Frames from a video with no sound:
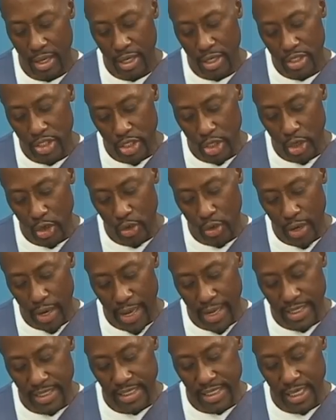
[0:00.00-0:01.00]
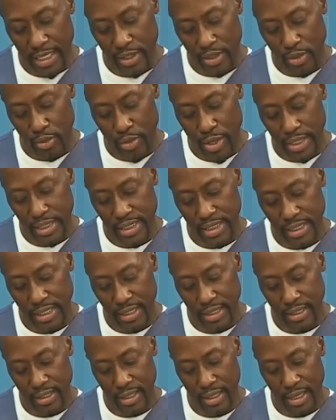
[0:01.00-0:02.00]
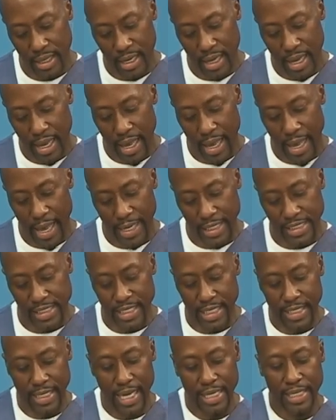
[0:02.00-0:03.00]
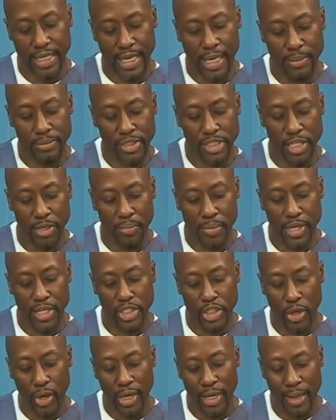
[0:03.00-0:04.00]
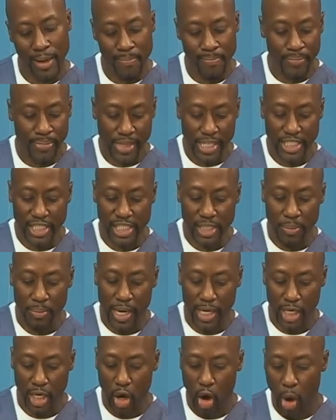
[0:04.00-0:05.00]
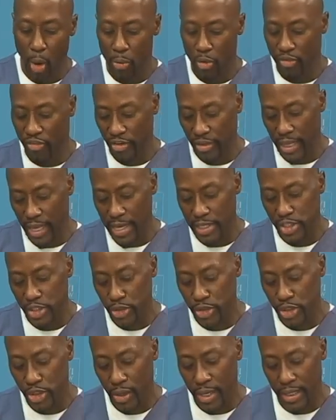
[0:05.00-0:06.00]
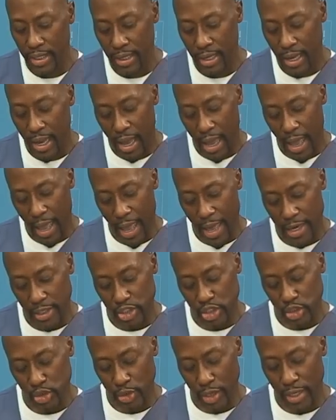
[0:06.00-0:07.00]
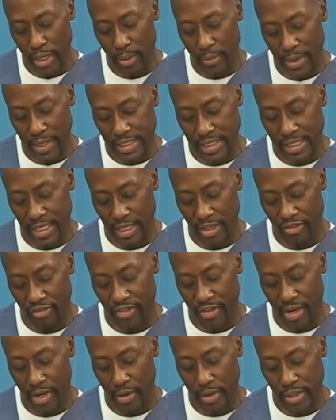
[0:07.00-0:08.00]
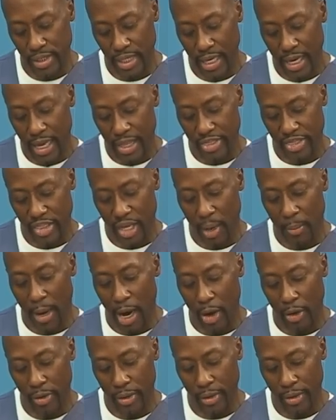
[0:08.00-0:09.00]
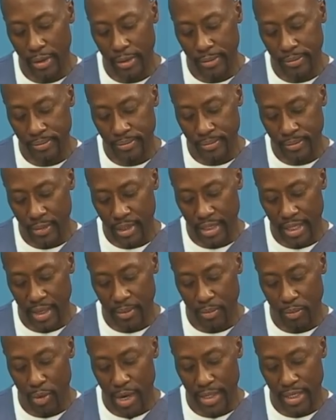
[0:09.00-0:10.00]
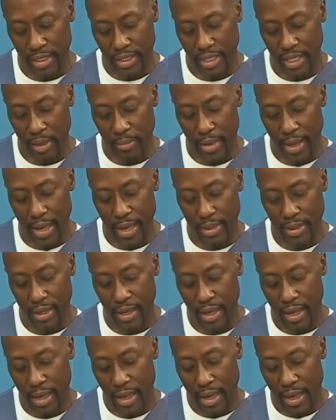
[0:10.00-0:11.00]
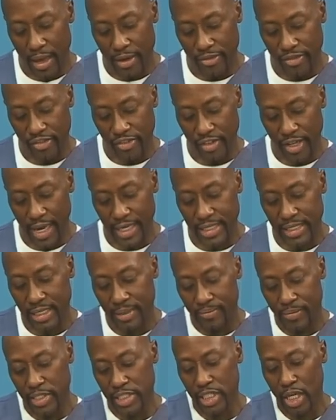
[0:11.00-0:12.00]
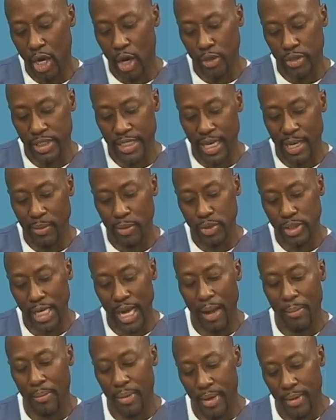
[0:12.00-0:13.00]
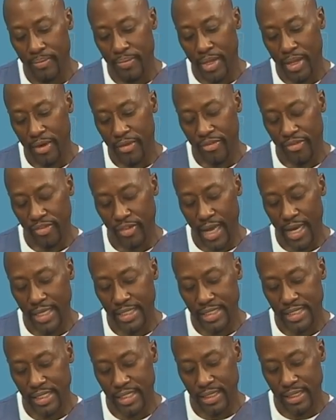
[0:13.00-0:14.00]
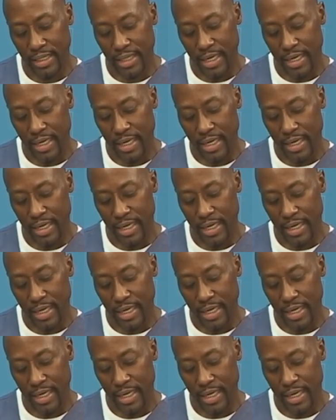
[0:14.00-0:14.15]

So extend the wrist, extend at the MCP joint. This is the metacarpal phalangeal joint, and straight up. Extend the fingers, thumb out. Then bring the thumb in, flex. This is called tabletop. Flex,